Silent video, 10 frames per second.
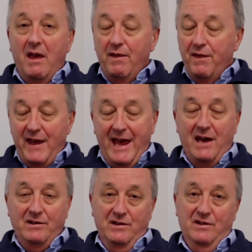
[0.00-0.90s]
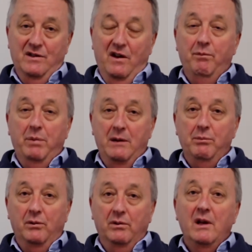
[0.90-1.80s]
thousands of
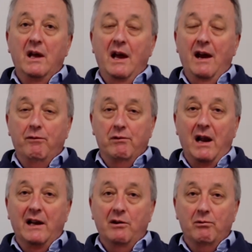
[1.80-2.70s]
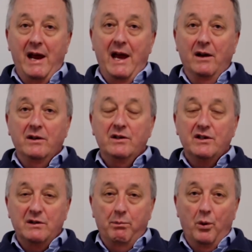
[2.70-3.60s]
people have rallied around to
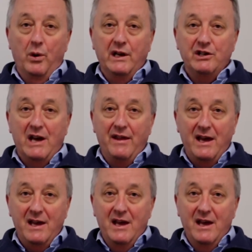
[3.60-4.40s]
support each other.